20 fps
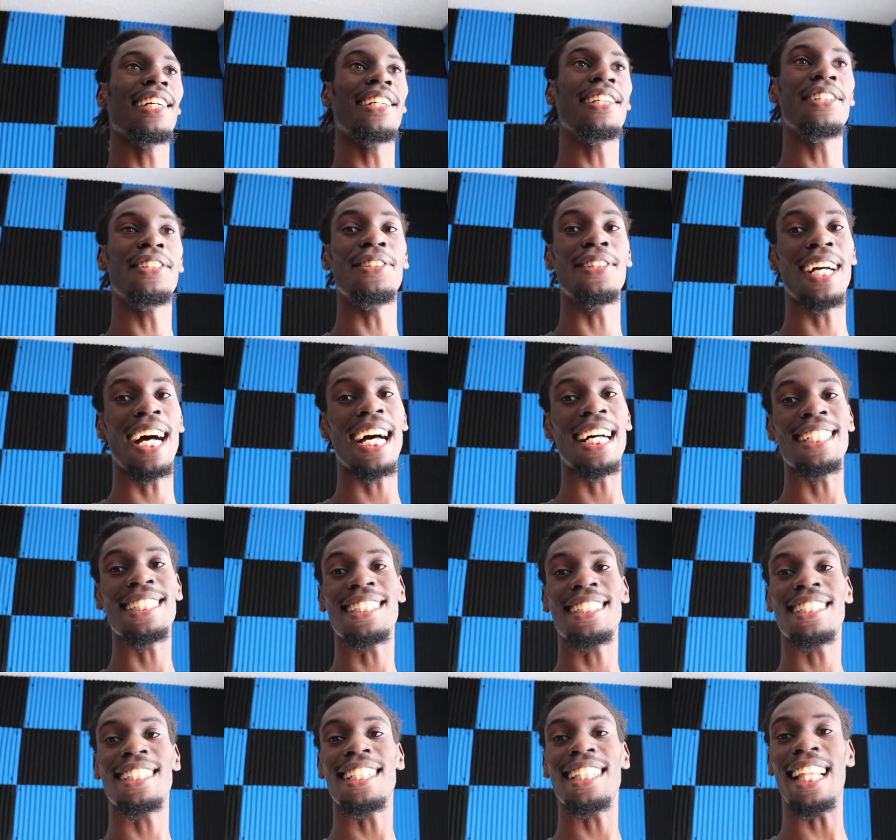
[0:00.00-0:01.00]
you
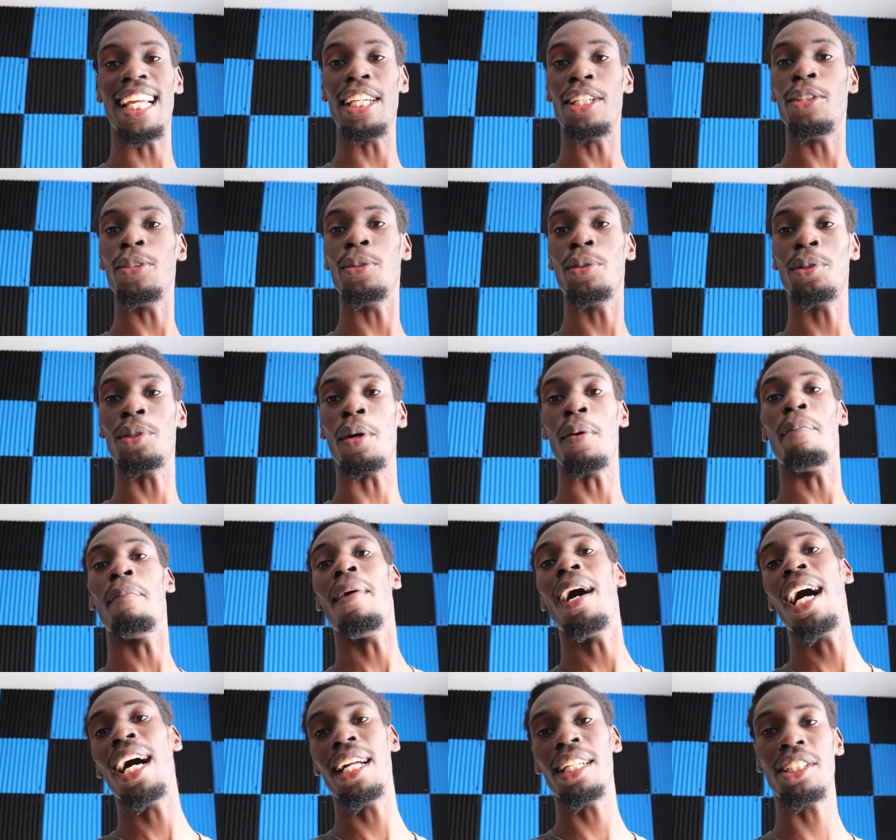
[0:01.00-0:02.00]
guys, thank you so
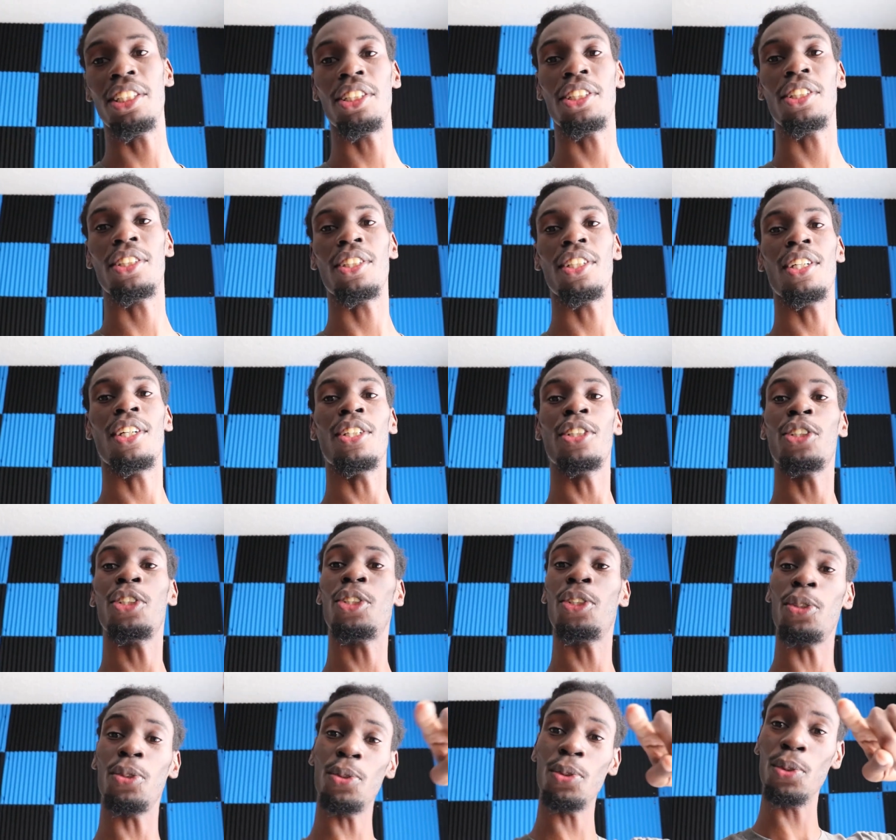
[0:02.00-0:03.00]
much.
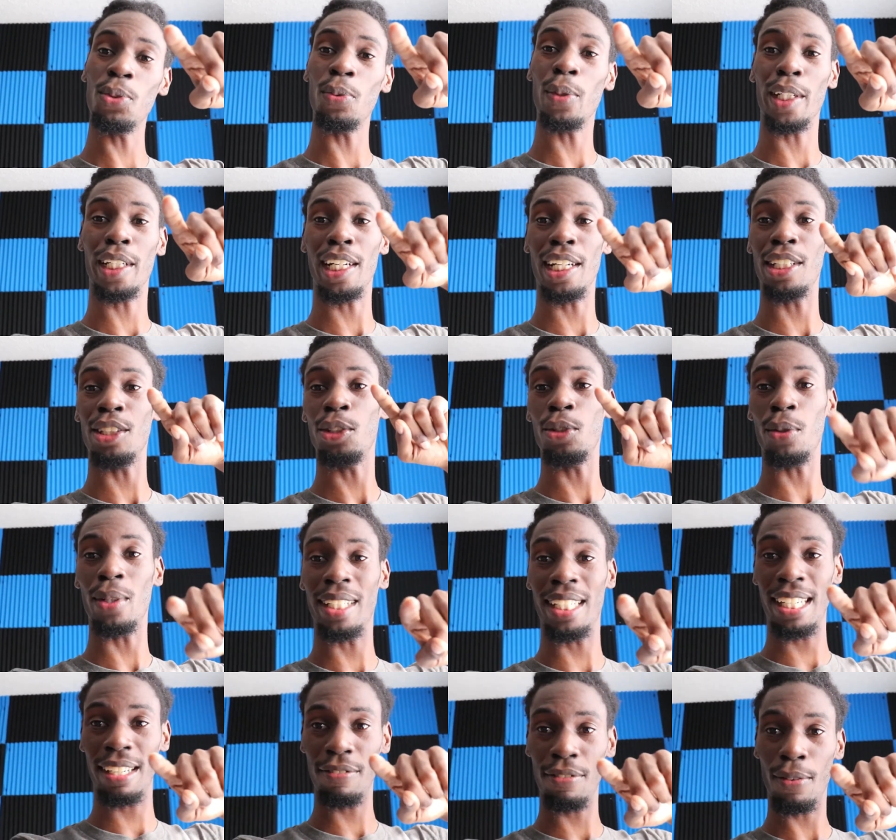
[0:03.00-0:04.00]
Soon we're going to do a
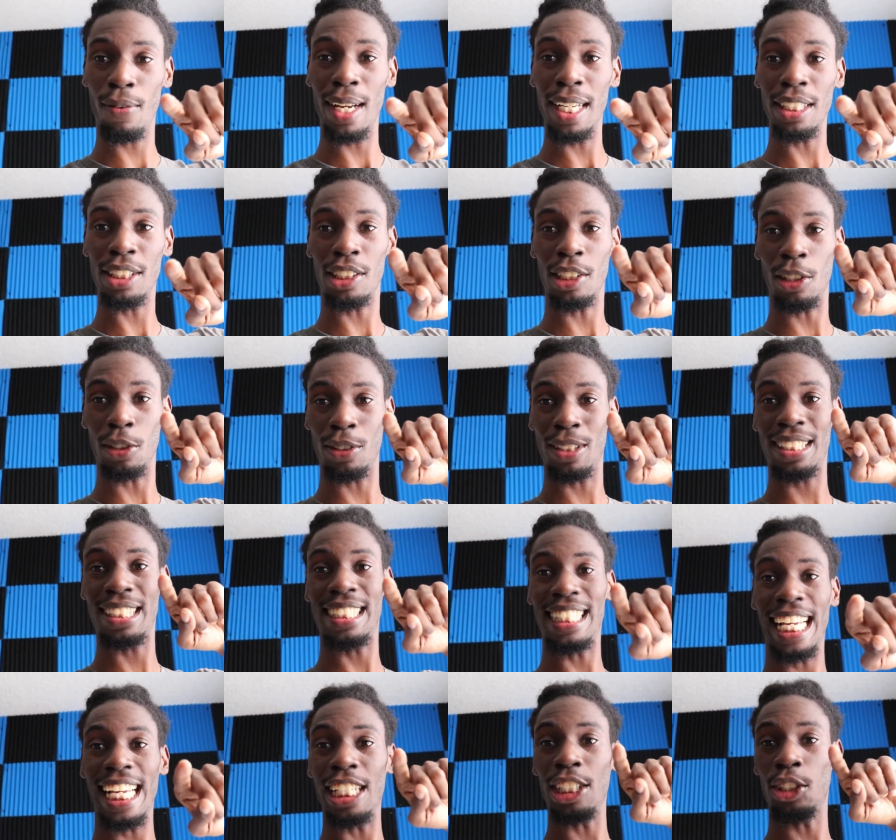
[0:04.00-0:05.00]
giveaway, so
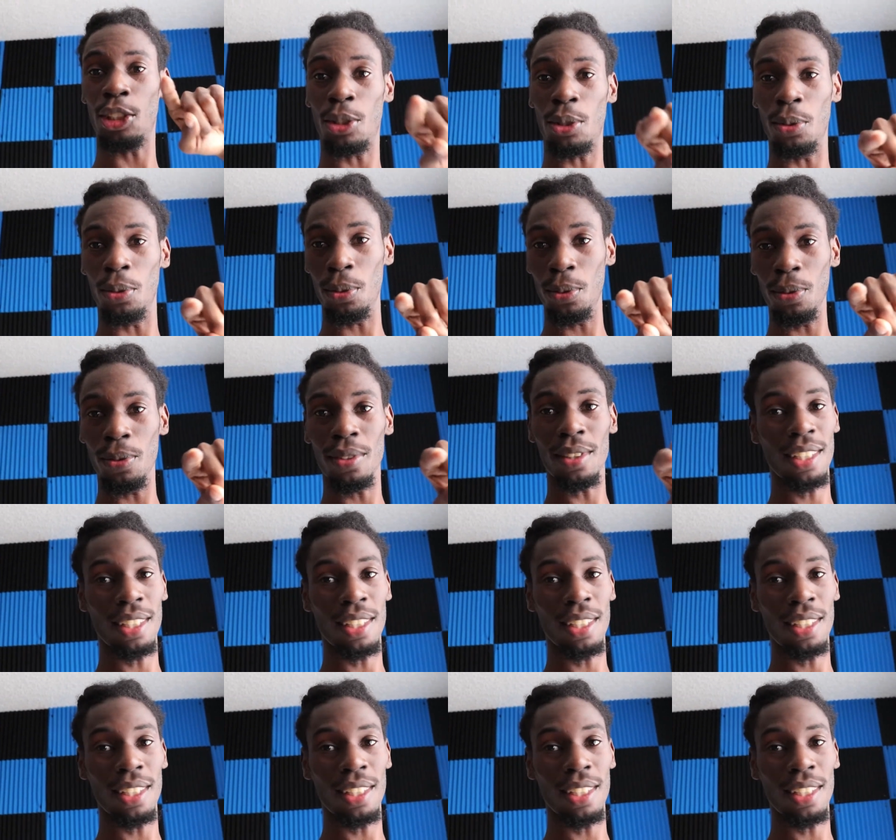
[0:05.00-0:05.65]
stay tuned.